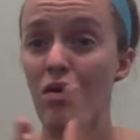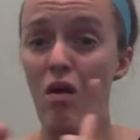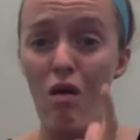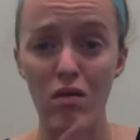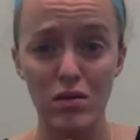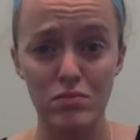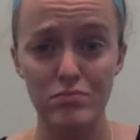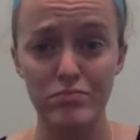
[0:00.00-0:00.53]

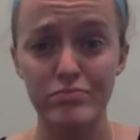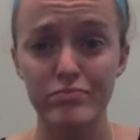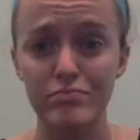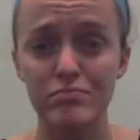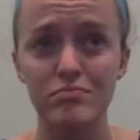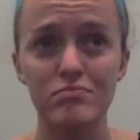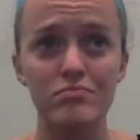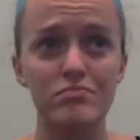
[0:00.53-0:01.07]
Most people would
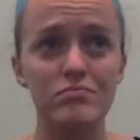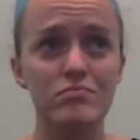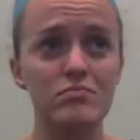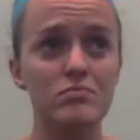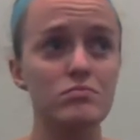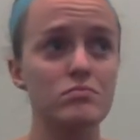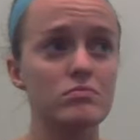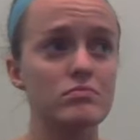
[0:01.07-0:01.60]
probably be
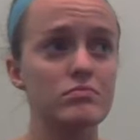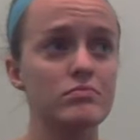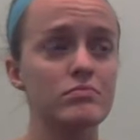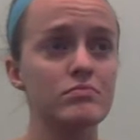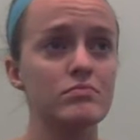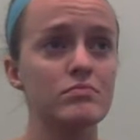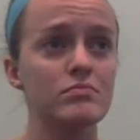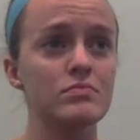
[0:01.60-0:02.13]
more
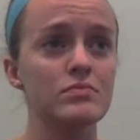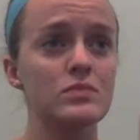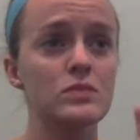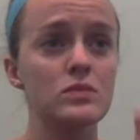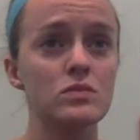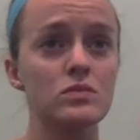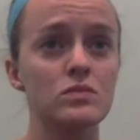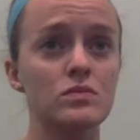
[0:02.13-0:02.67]
familiar with the
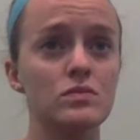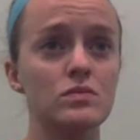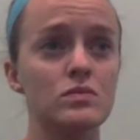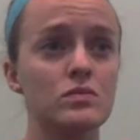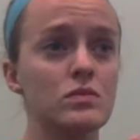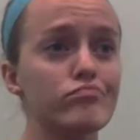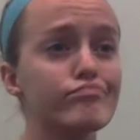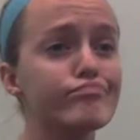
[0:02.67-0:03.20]
law
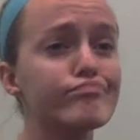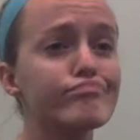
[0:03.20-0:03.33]
through